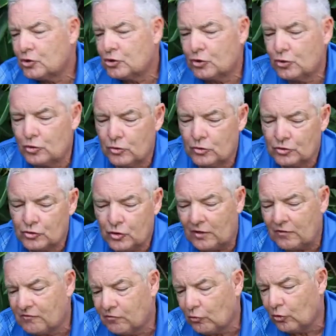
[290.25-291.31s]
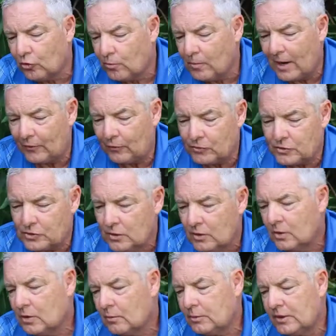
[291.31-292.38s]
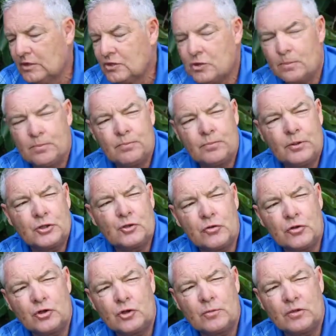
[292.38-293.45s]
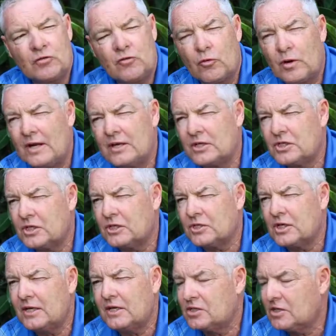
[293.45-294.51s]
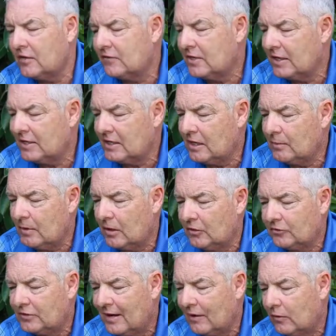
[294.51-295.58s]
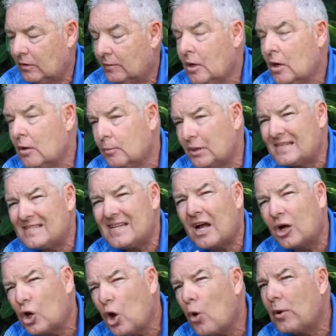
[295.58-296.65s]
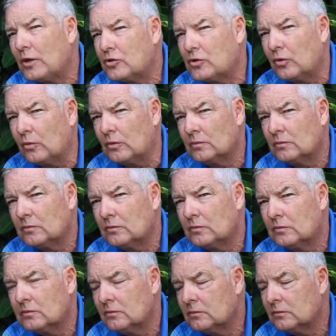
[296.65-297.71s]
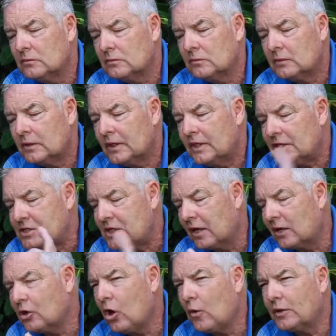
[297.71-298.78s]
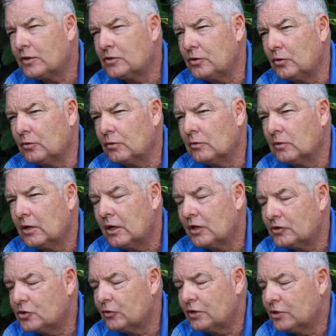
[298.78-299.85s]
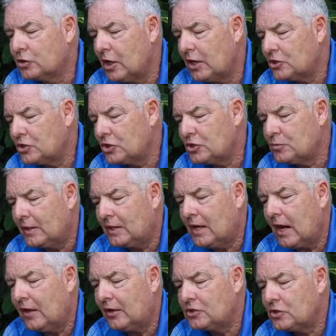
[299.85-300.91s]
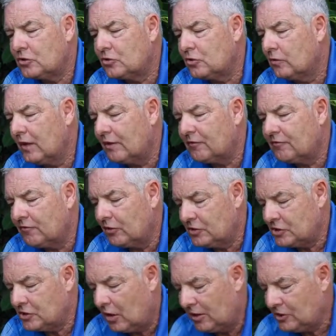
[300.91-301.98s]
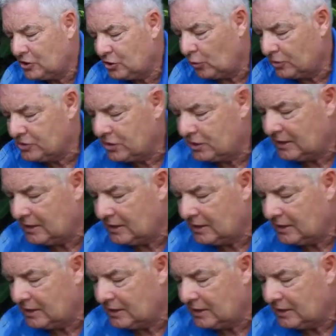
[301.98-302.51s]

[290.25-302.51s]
to try to fool the batters. But here's a pitcher that should be throwing 86, 87, 88 miles an hour. But he's not going to. He's not going to until he changes his mechanics, until that front side starts to